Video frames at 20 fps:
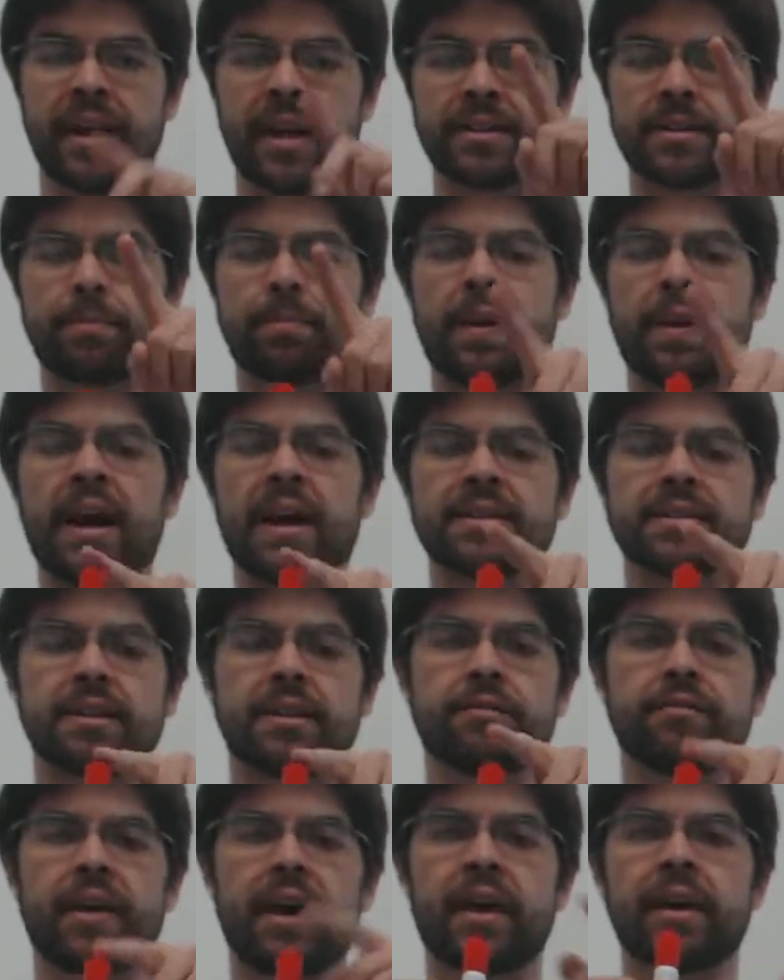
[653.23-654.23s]
It has a
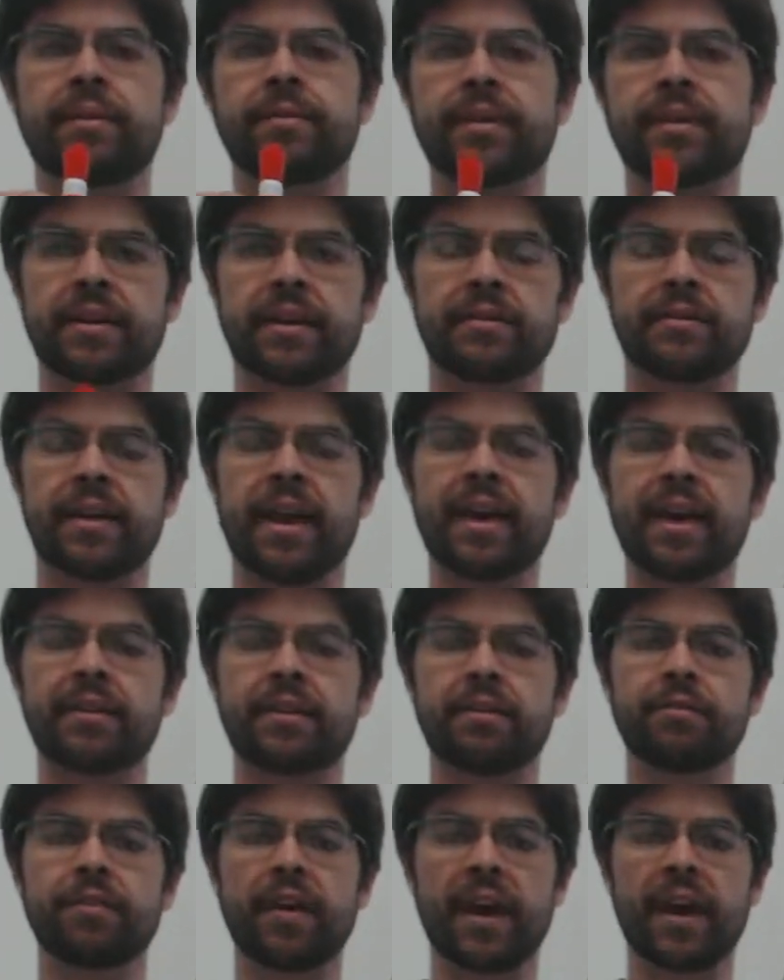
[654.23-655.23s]
positive end and a
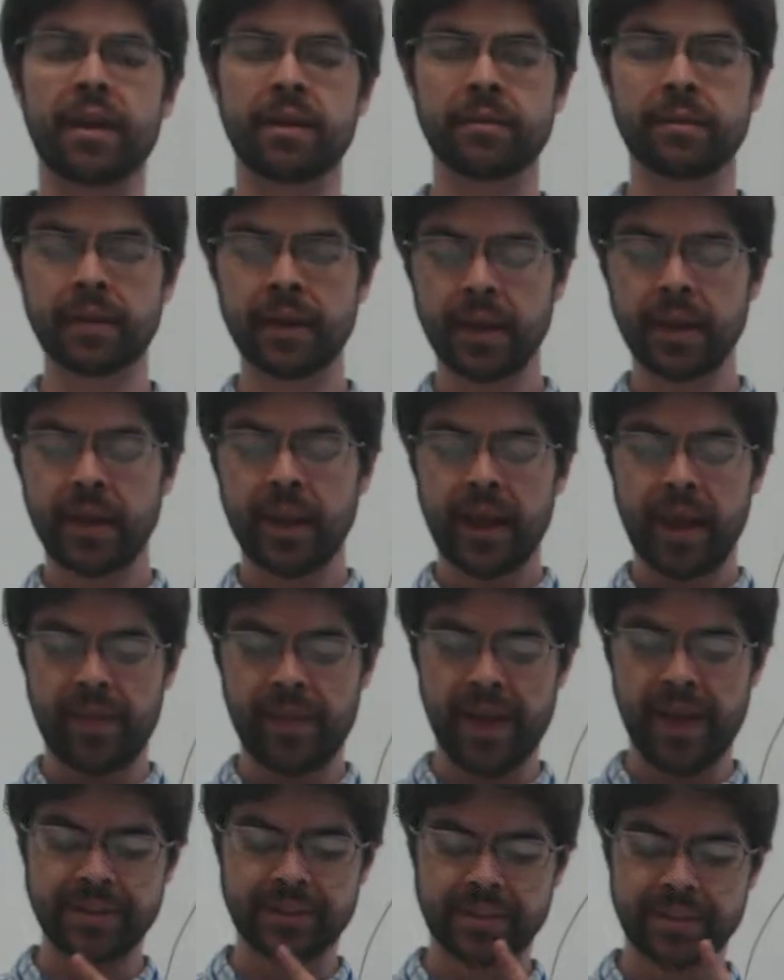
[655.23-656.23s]
negative end,
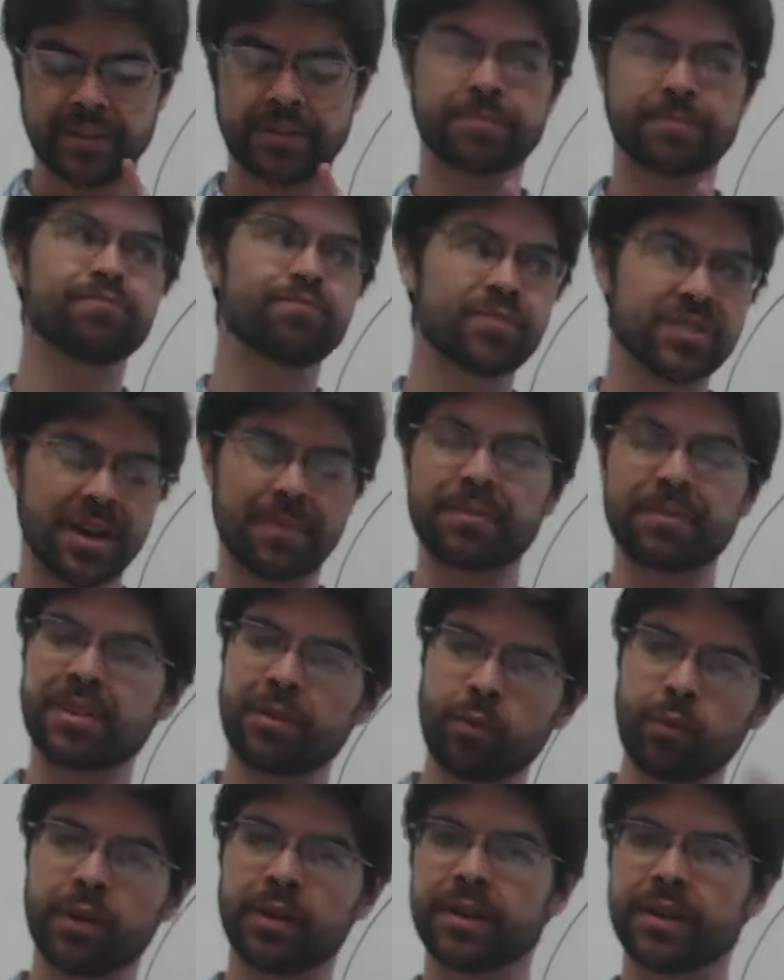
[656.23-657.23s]
and that's something
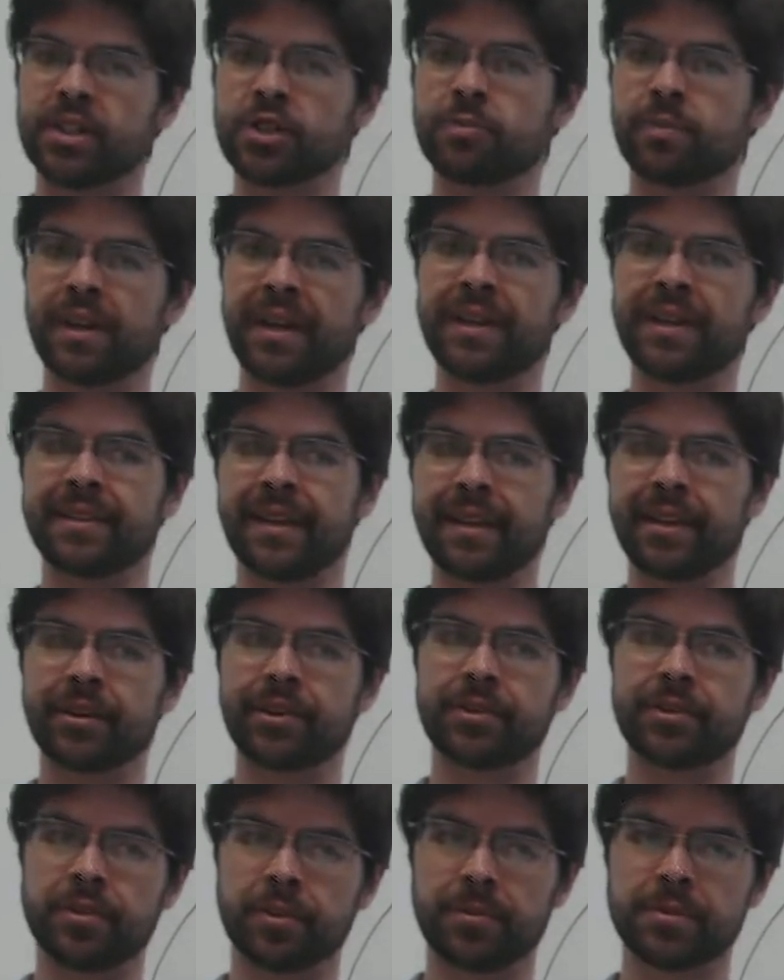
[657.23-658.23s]
that we'll explain
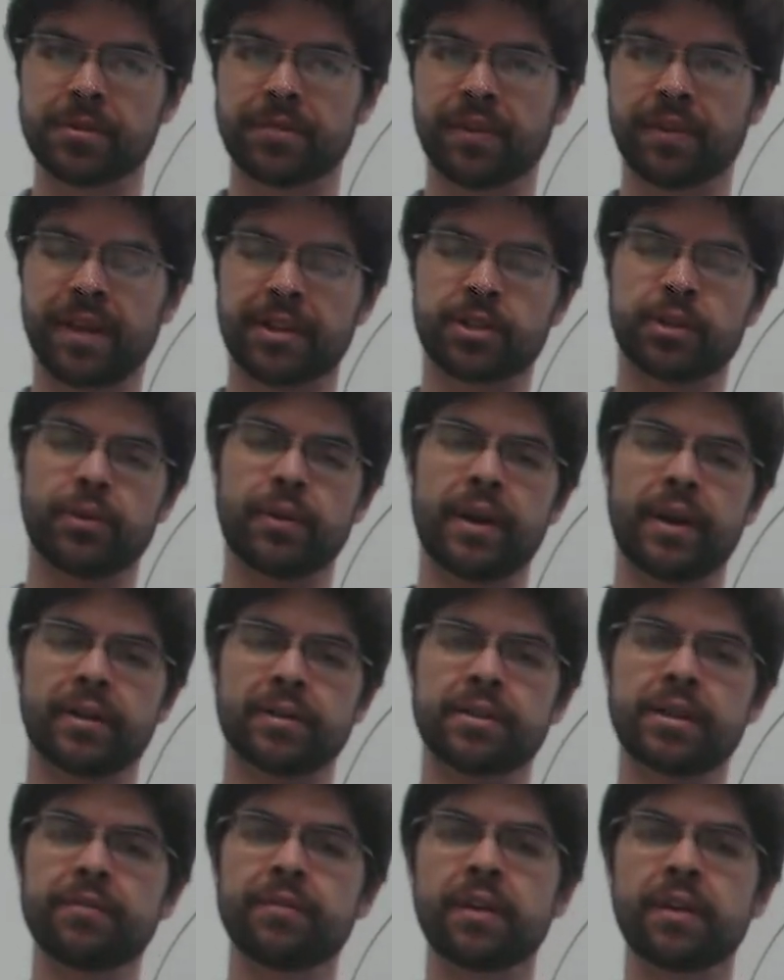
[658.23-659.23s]
later in terms of
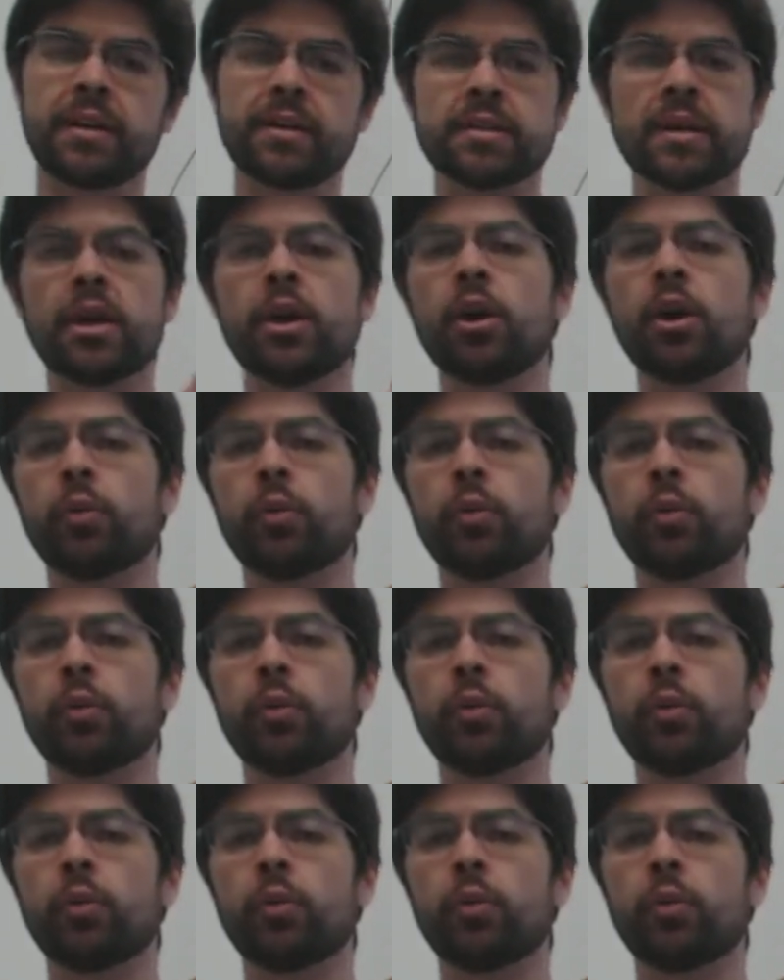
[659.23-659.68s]
electronegativities.